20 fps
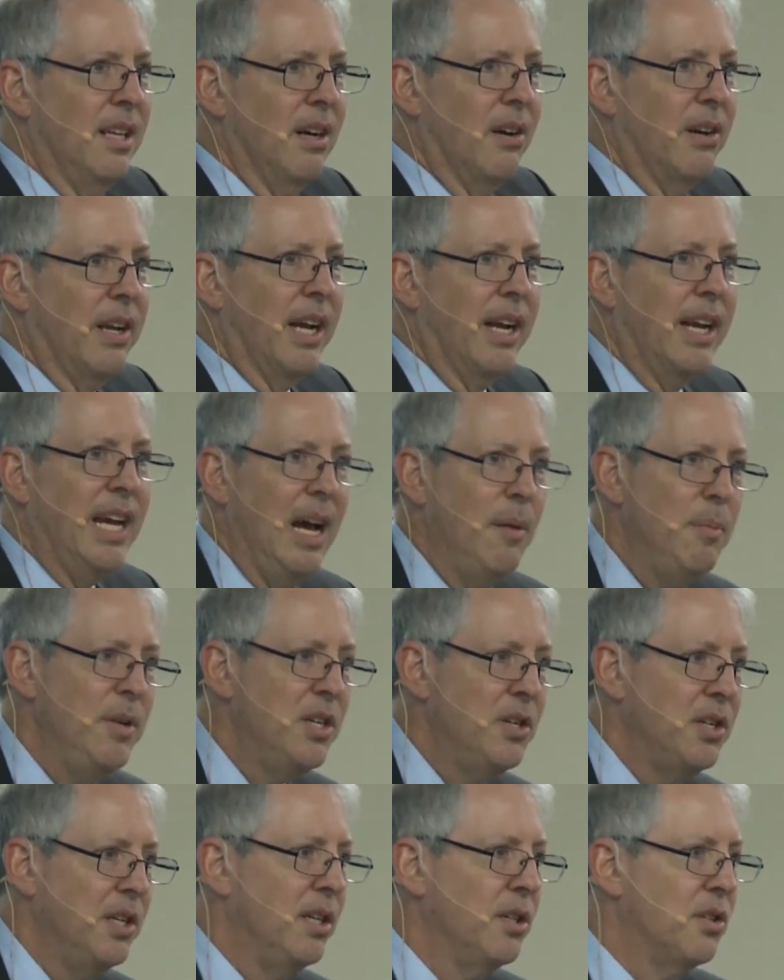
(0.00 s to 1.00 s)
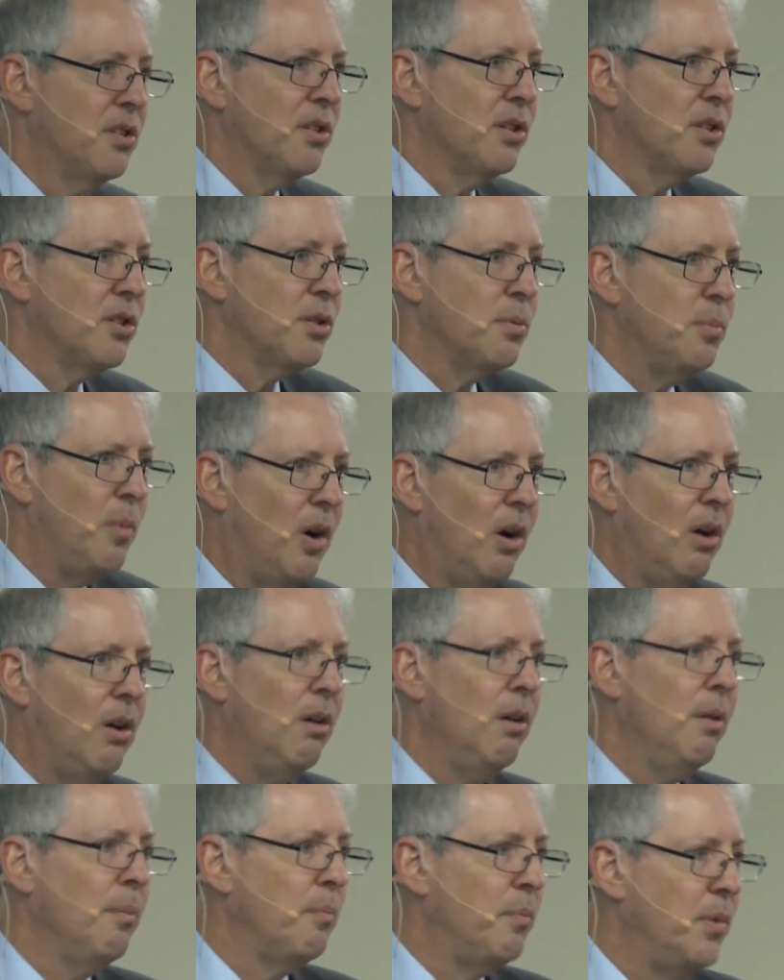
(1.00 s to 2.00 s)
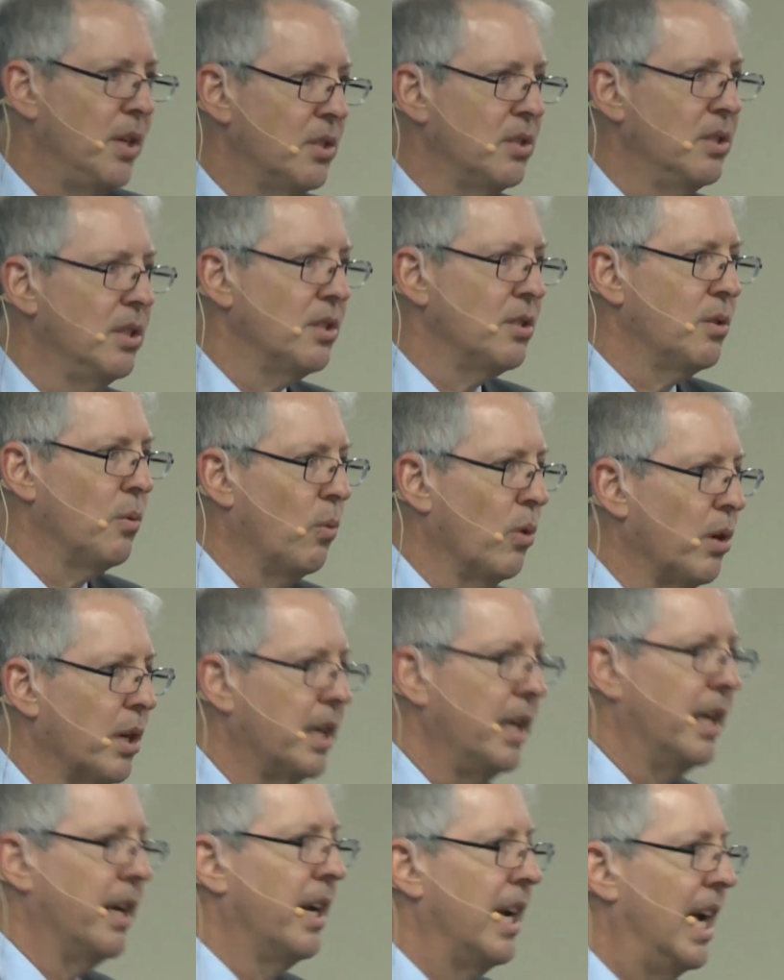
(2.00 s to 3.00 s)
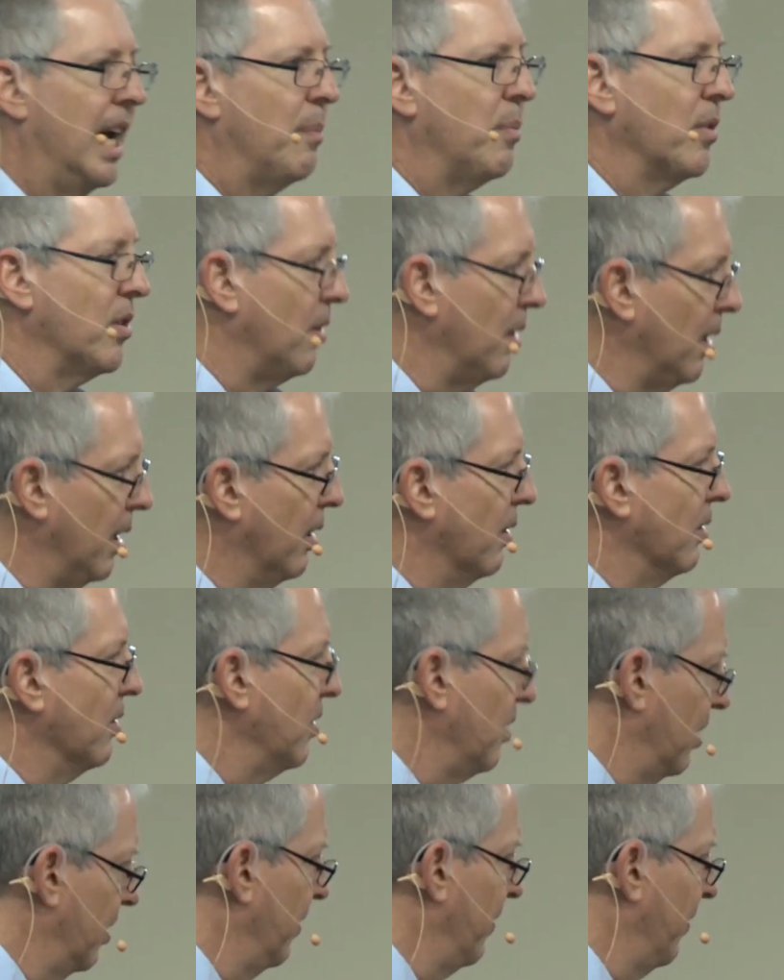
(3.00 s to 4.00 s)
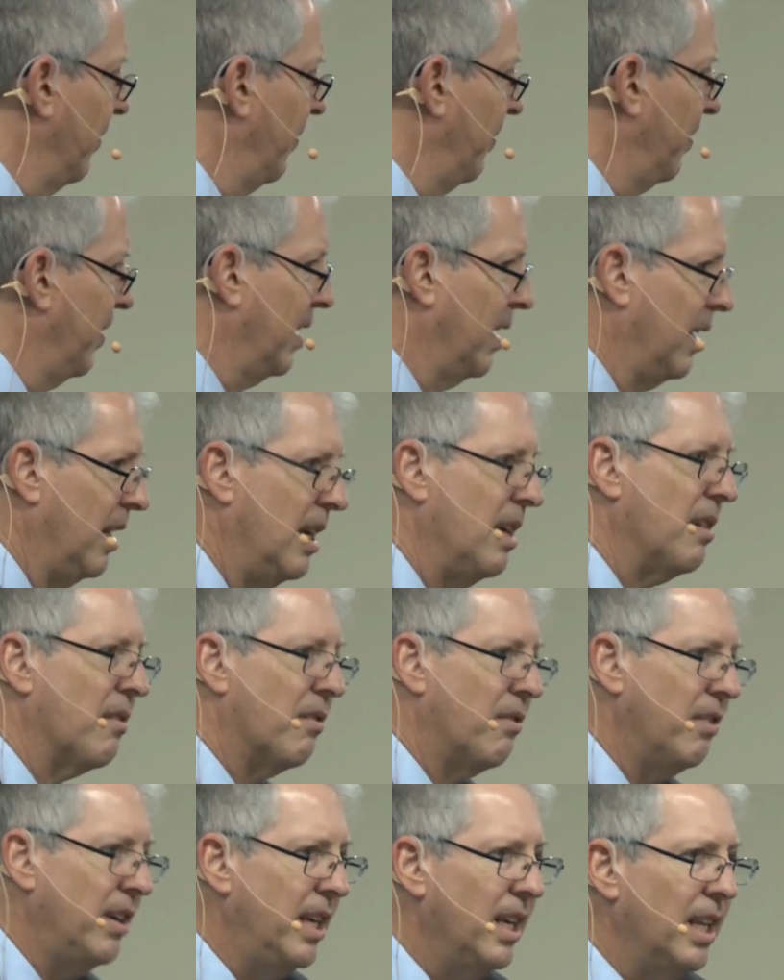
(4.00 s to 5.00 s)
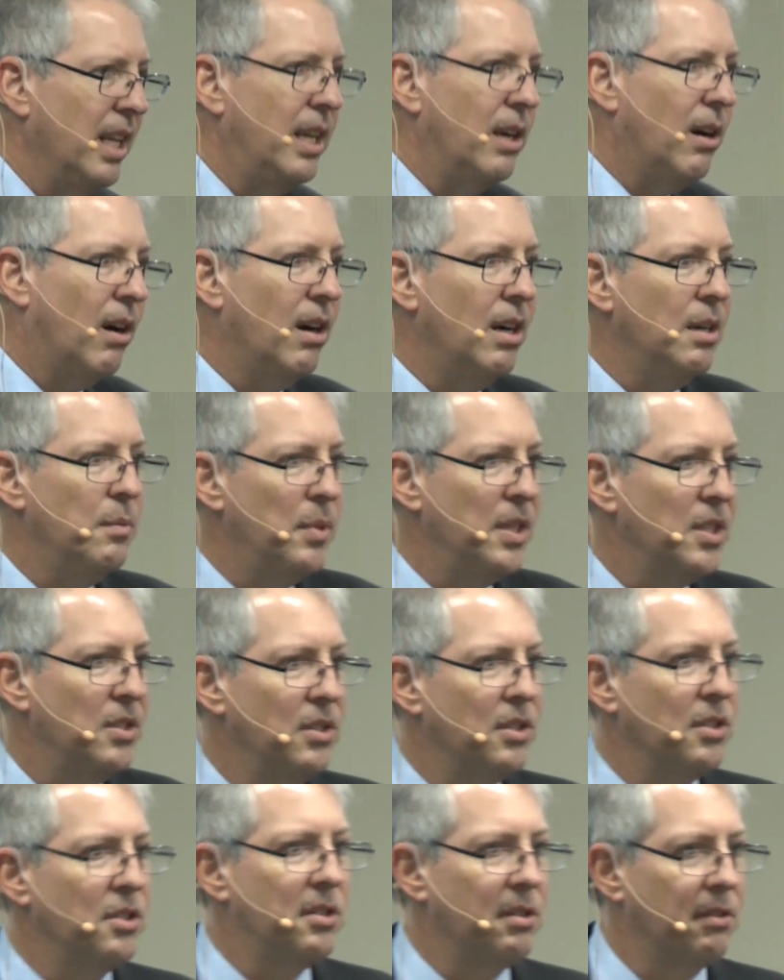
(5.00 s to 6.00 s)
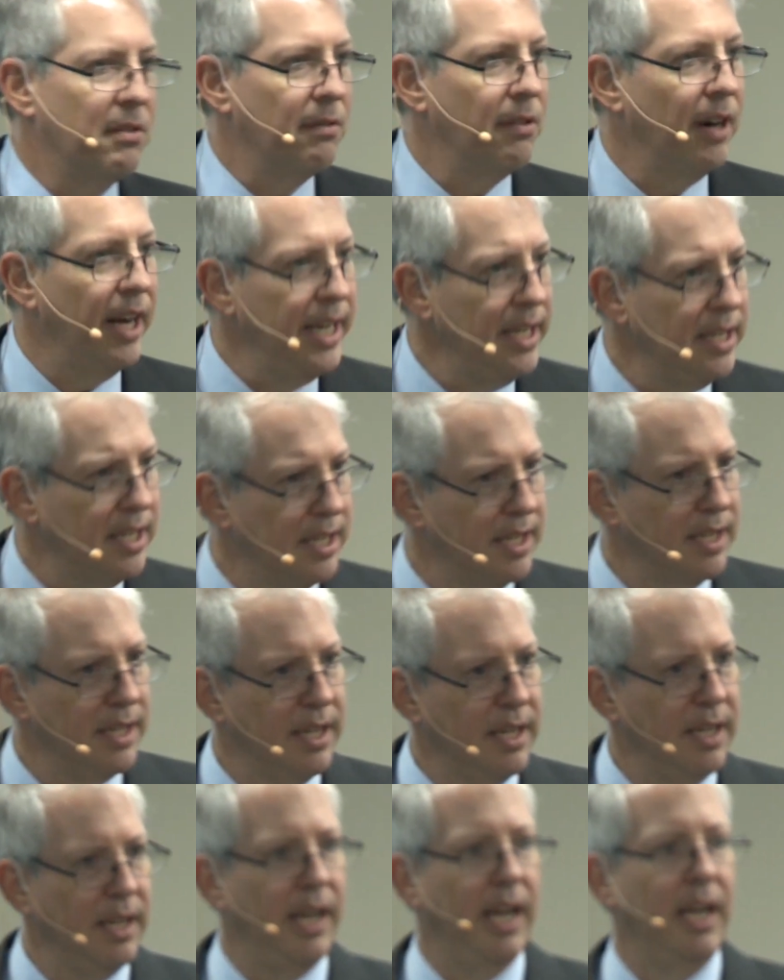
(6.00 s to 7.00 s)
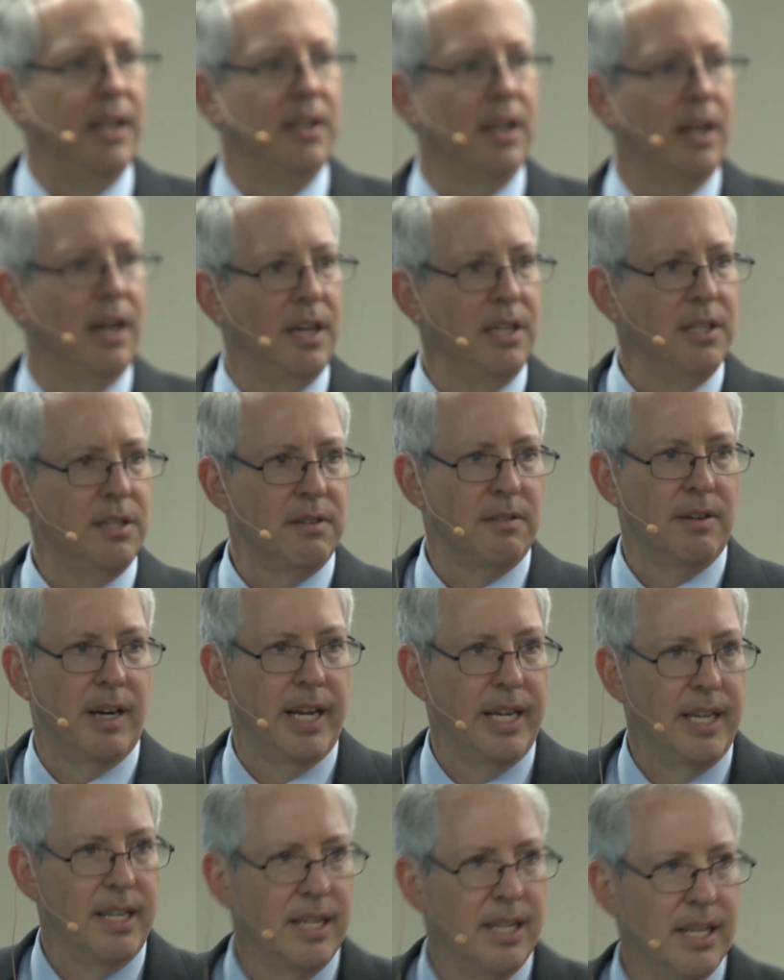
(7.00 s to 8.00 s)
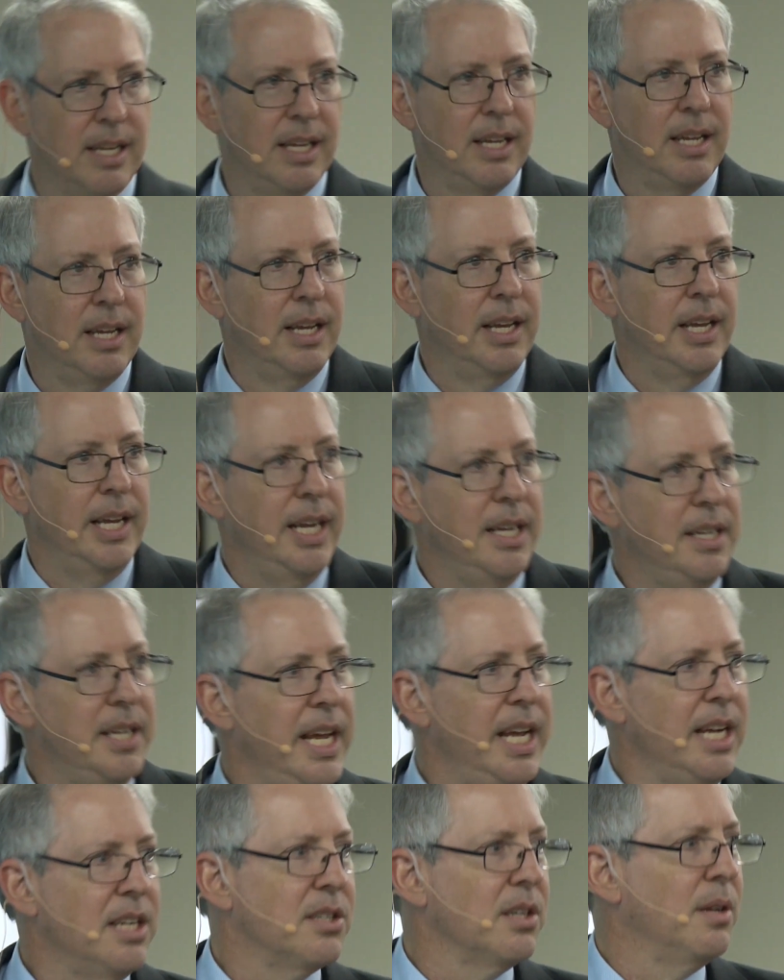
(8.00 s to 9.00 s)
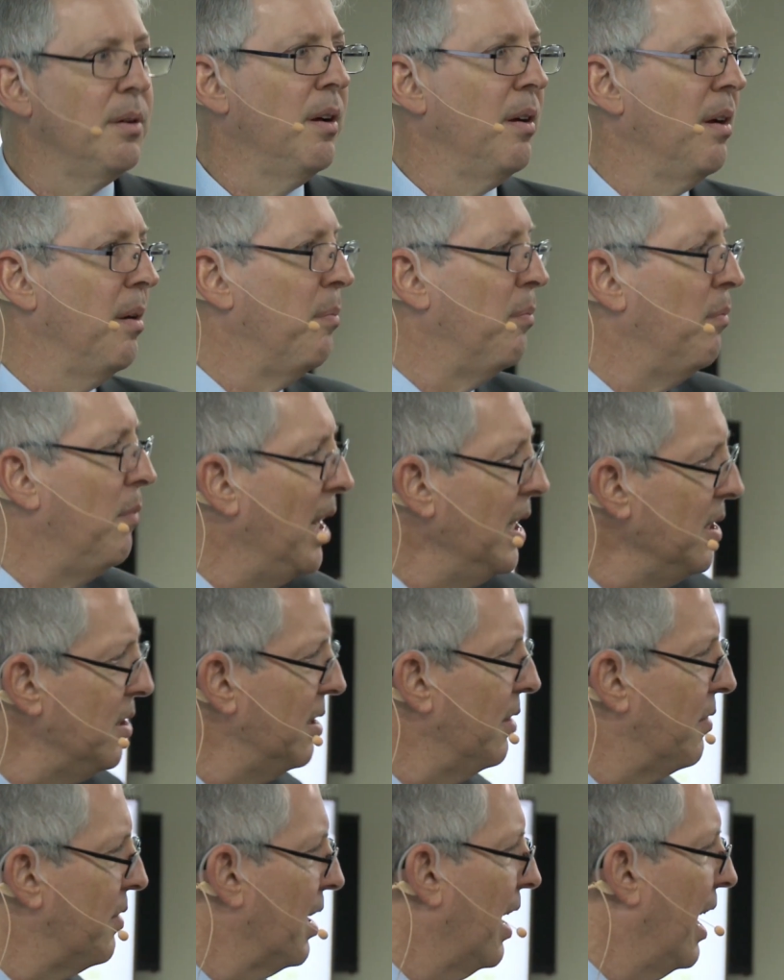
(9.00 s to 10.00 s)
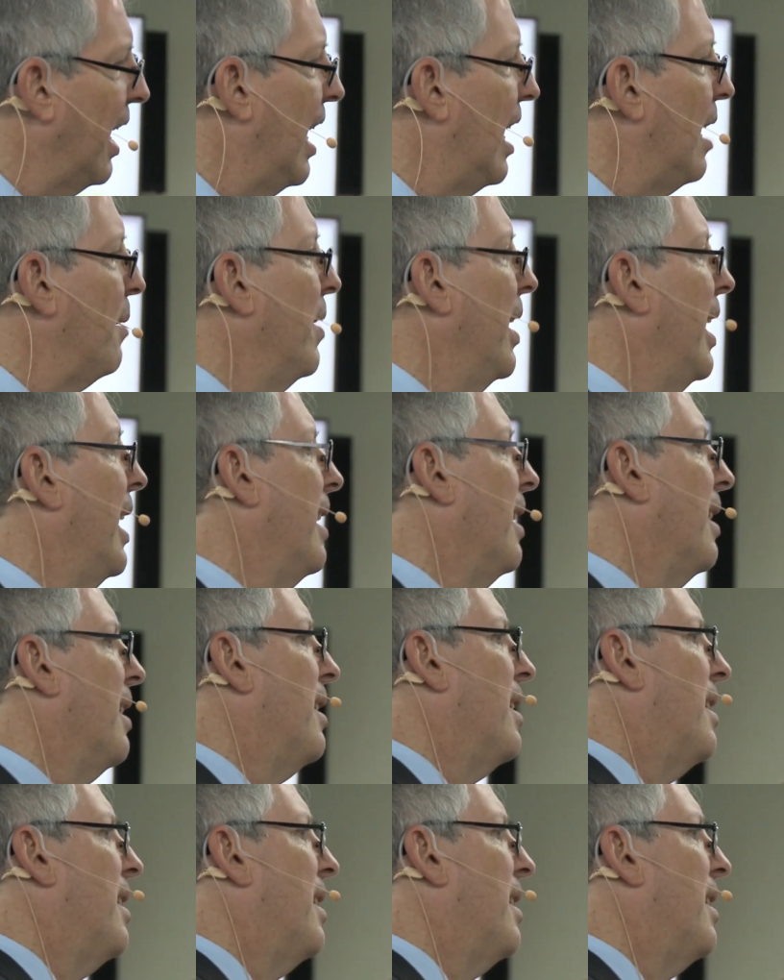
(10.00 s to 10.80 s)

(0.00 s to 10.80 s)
Okay, Cabbage is small business working capital loans. Really hard business to write and to underwrite. It takes months of time and